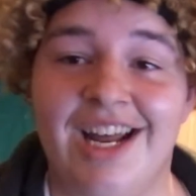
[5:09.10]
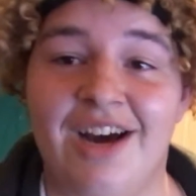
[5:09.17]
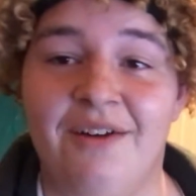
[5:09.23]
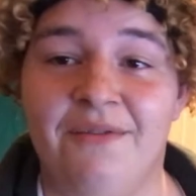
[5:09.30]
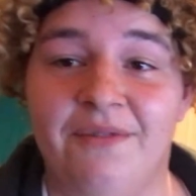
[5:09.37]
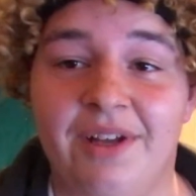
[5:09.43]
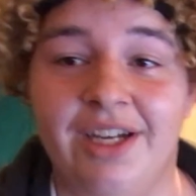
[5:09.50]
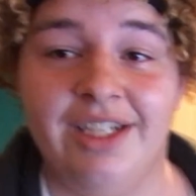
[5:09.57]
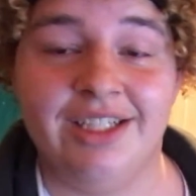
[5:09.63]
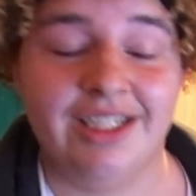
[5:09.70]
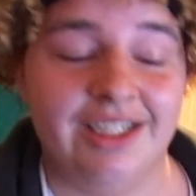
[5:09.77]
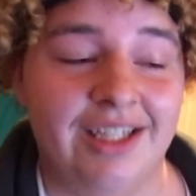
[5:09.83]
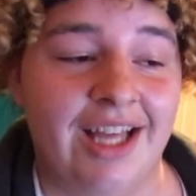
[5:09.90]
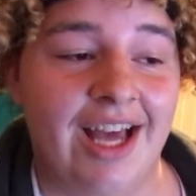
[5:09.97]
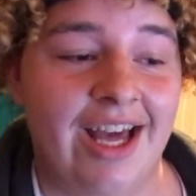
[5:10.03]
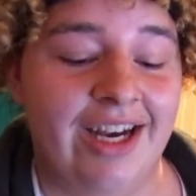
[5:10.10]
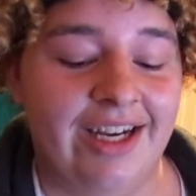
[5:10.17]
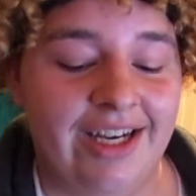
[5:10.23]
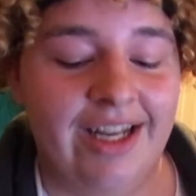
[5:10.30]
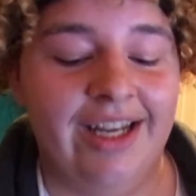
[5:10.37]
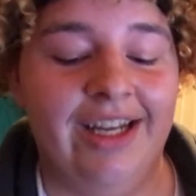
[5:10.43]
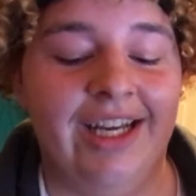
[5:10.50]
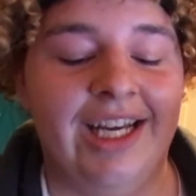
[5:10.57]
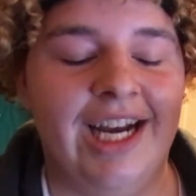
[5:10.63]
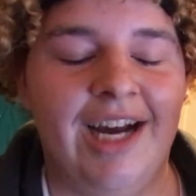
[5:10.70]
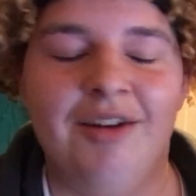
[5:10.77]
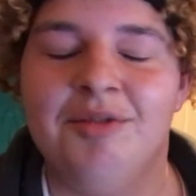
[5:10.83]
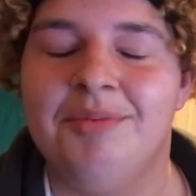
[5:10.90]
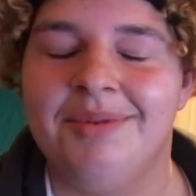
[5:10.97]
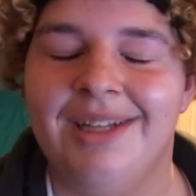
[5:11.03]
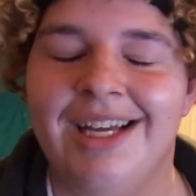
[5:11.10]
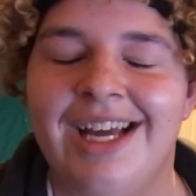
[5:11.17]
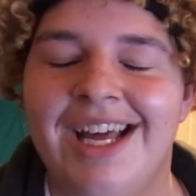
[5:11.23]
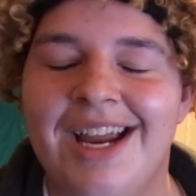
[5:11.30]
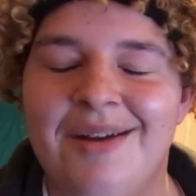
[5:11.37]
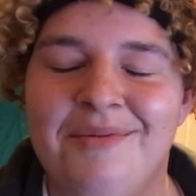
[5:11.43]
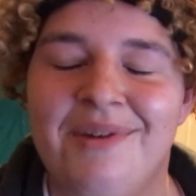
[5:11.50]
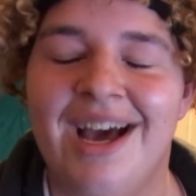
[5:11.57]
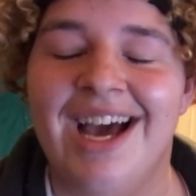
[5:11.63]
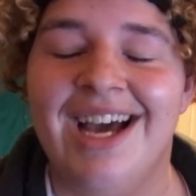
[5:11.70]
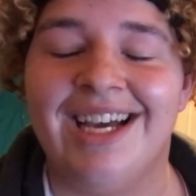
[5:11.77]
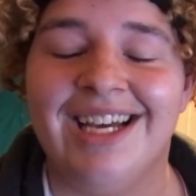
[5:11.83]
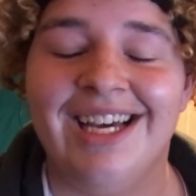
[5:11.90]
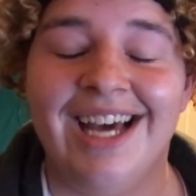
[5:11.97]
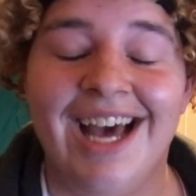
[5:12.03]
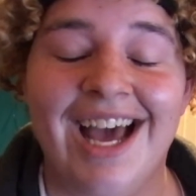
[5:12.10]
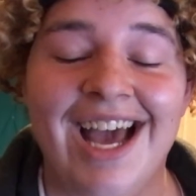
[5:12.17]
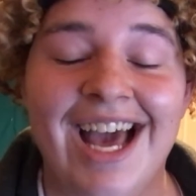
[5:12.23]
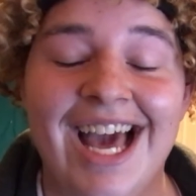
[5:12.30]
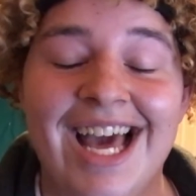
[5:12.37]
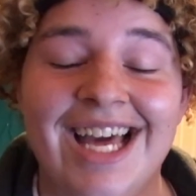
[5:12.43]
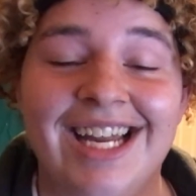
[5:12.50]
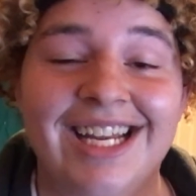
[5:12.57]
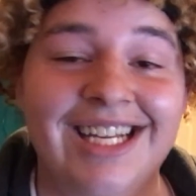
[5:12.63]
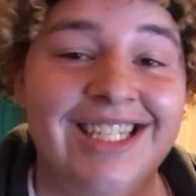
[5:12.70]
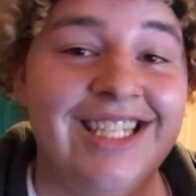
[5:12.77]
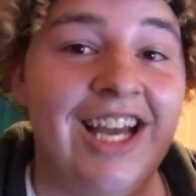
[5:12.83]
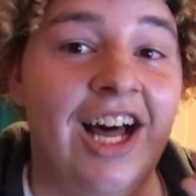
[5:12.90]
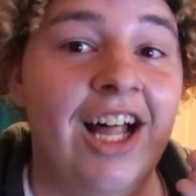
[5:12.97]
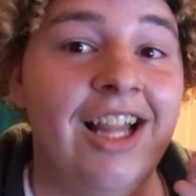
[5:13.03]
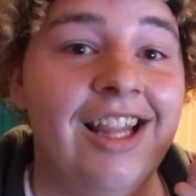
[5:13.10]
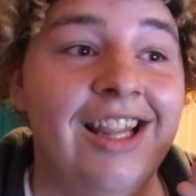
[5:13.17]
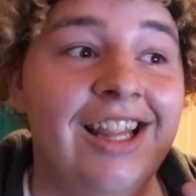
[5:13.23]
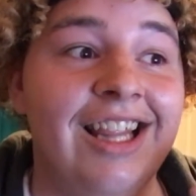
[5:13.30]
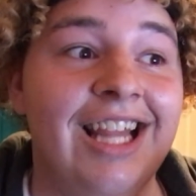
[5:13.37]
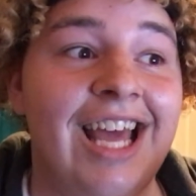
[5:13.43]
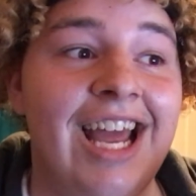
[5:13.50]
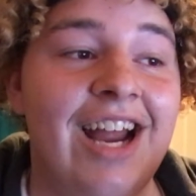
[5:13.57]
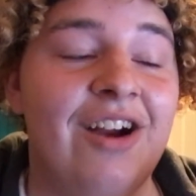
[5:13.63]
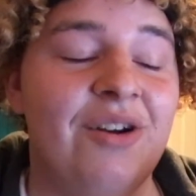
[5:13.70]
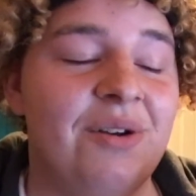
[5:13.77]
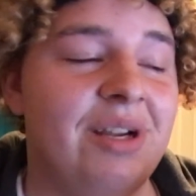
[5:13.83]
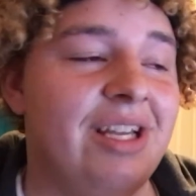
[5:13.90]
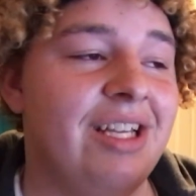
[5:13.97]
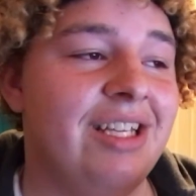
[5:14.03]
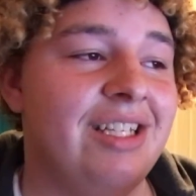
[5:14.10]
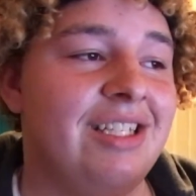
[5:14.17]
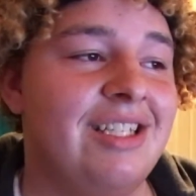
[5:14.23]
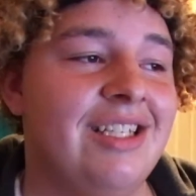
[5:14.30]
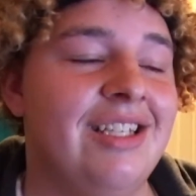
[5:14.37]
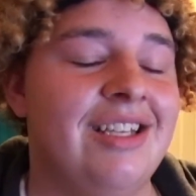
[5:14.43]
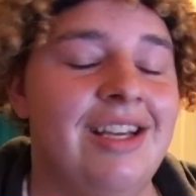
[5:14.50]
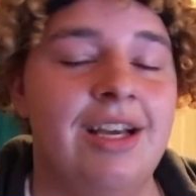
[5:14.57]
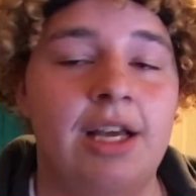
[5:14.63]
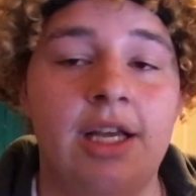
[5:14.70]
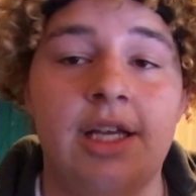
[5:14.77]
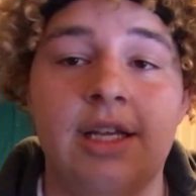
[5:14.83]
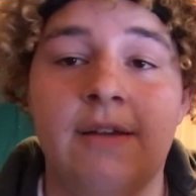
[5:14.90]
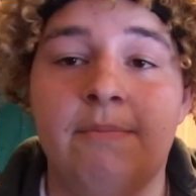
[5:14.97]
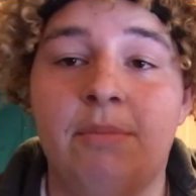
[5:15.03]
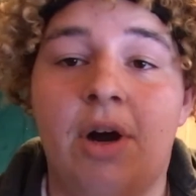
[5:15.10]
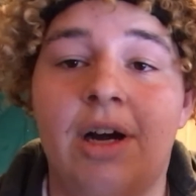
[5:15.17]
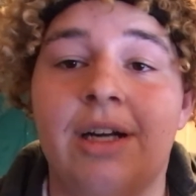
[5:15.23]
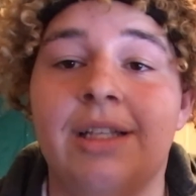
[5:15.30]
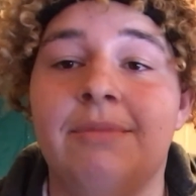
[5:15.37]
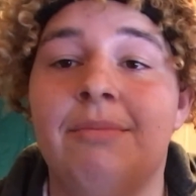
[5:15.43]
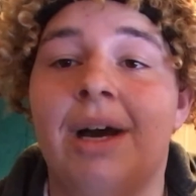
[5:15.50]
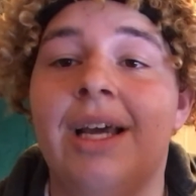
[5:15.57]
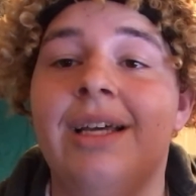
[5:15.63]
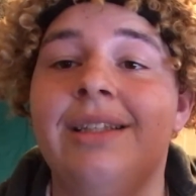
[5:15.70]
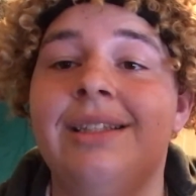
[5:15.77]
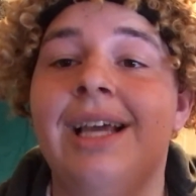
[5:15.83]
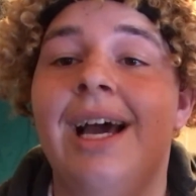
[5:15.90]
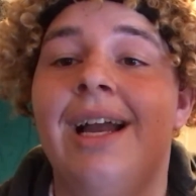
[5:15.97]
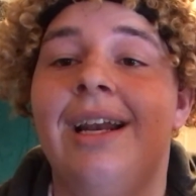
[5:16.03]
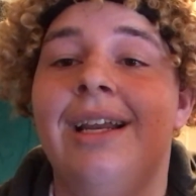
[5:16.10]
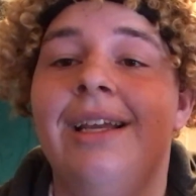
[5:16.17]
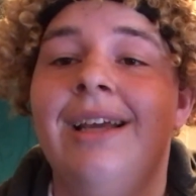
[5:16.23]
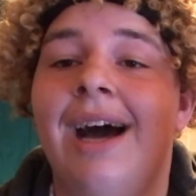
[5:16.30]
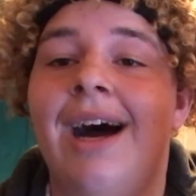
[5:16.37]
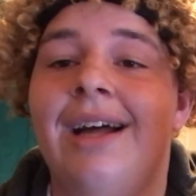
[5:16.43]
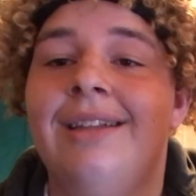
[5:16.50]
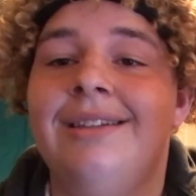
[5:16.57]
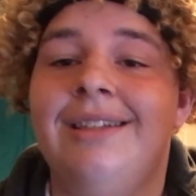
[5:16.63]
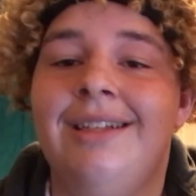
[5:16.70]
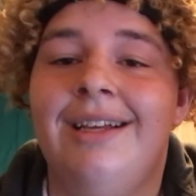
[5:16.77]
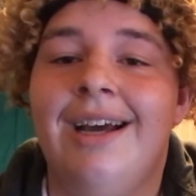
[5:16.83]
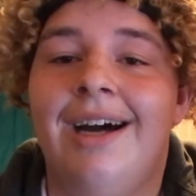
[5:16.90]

now finishing the editing, and I was playing it back, and it's hilarious. Pardon my Italian.